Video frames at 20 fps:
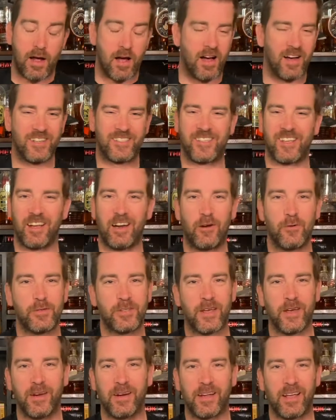said I
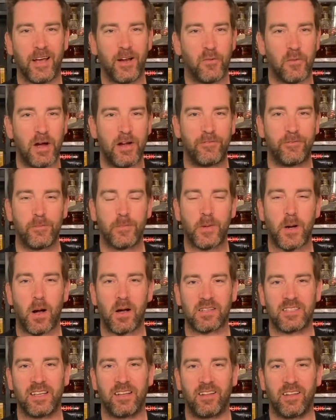was going to get away from
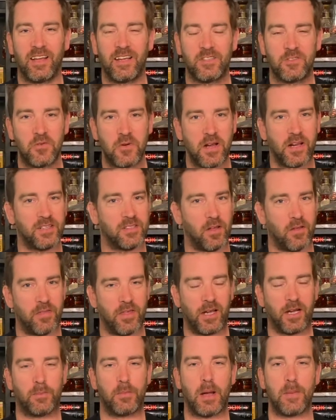cocktail history because I
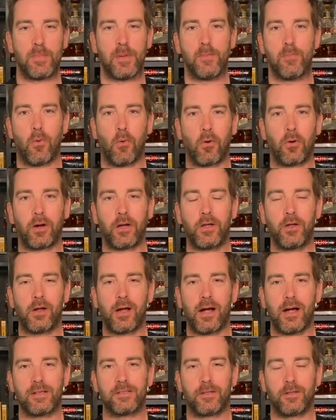think I might be boring you
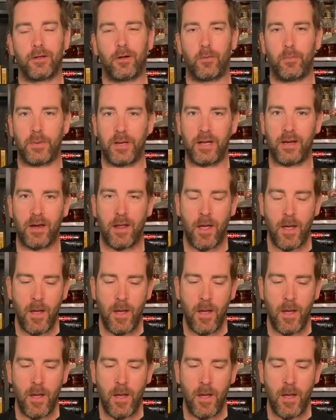guys a little bit.